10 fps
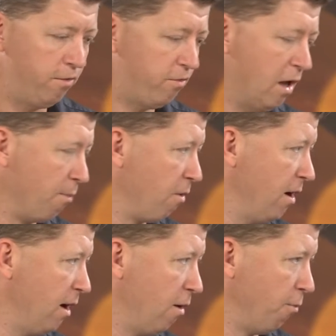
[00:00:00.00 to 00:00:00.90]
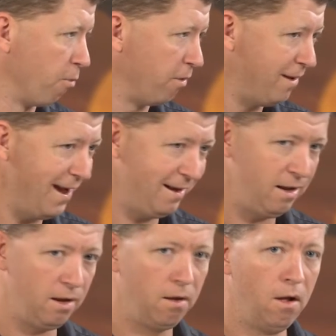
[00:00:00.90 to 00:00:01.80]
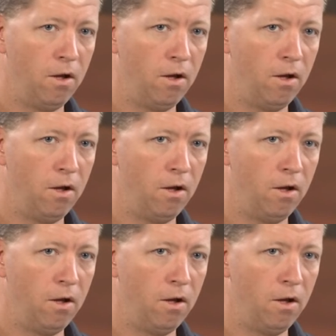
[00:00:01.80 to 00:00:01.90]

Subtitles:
is set up right now protecting